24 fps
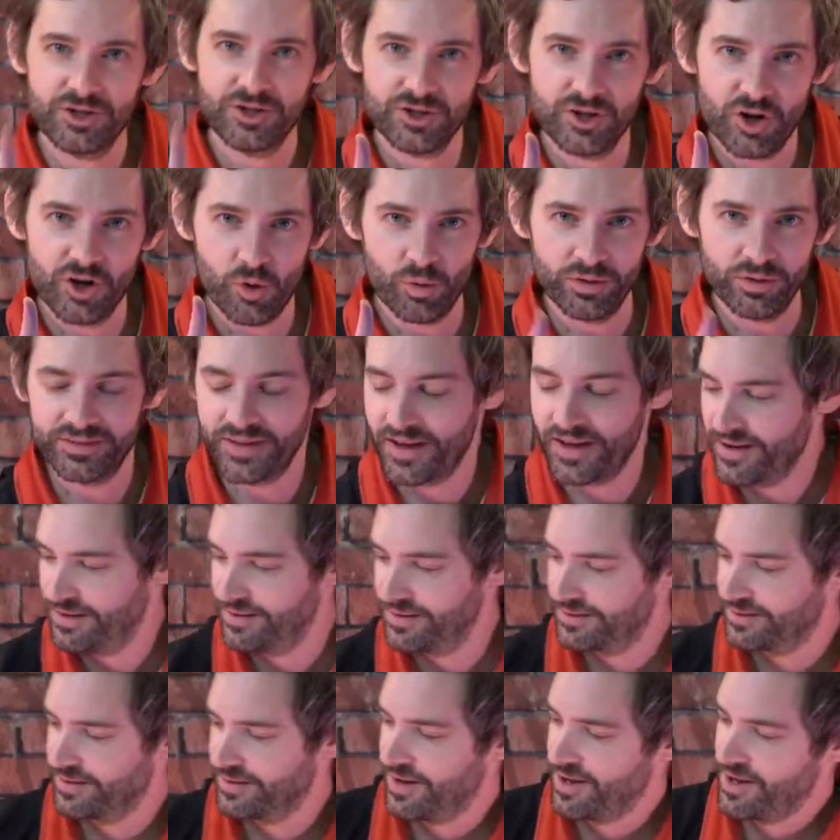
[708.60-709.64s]
Did you know what day
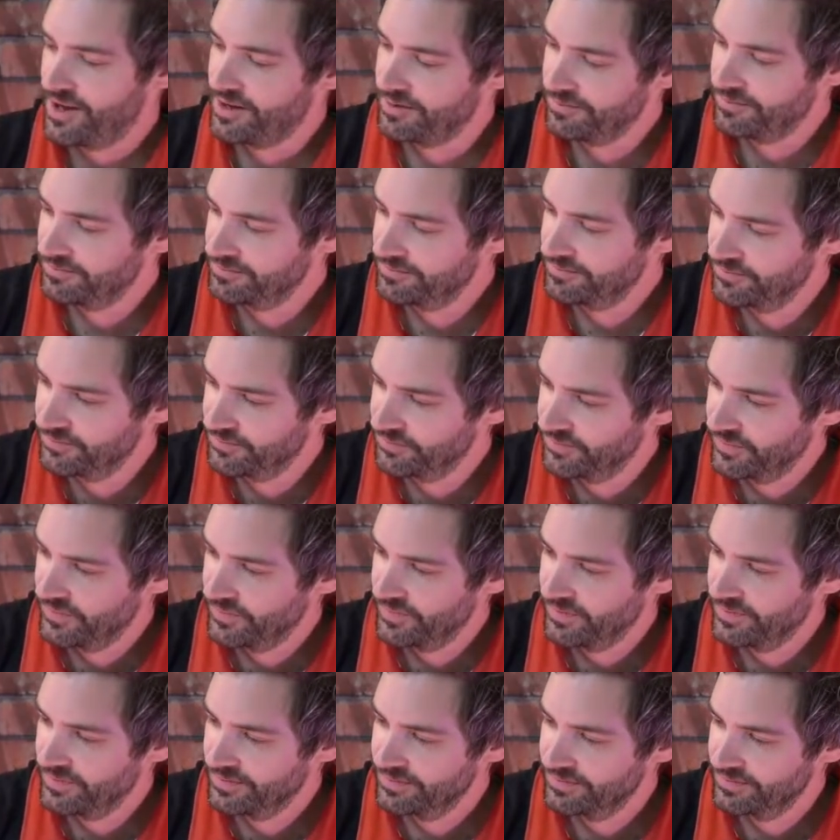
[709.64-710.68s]
it is today?
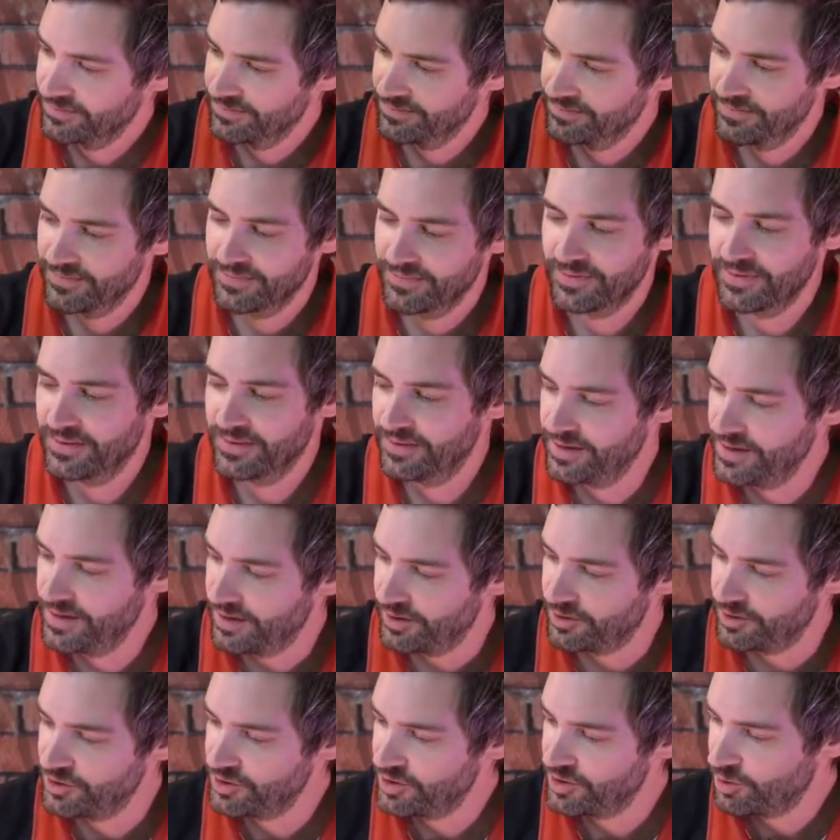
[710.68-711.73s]

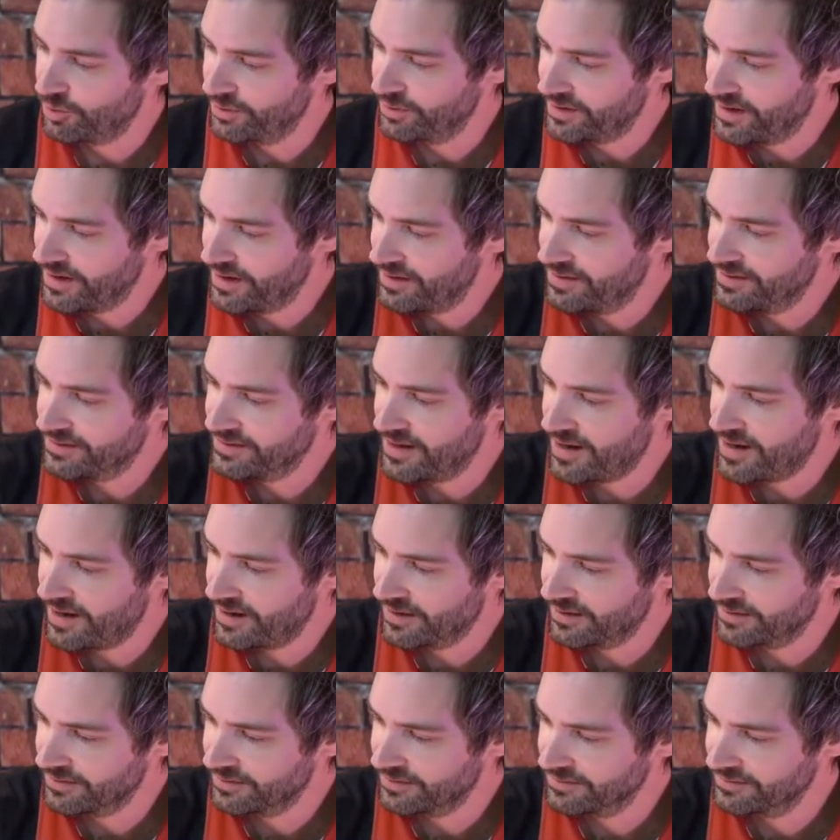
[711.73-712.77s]
Tia, do you know what day it is
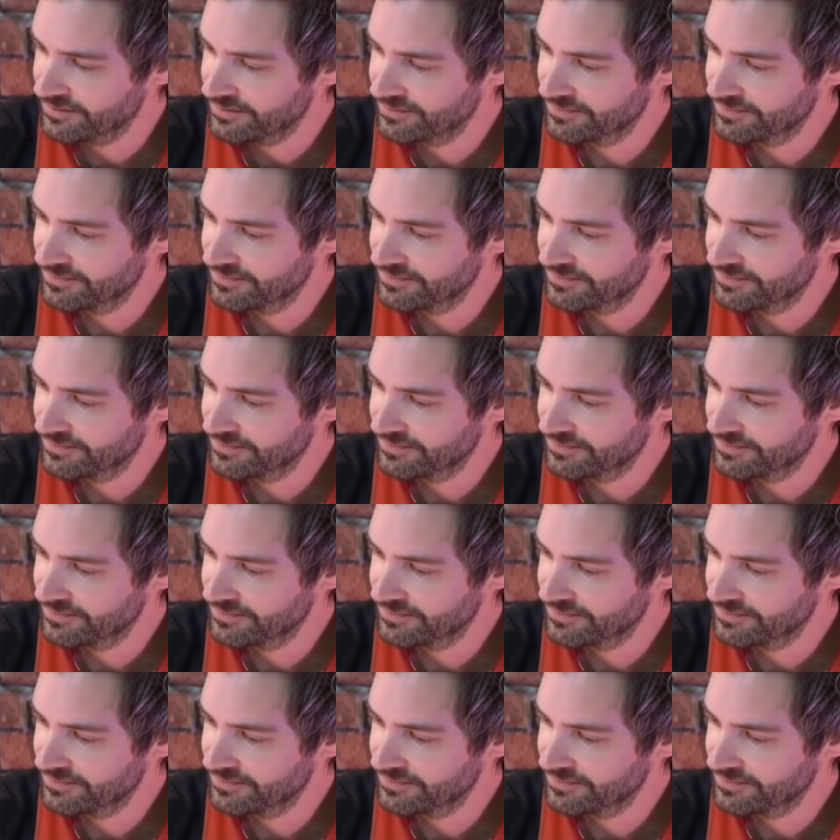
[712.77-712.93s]
today?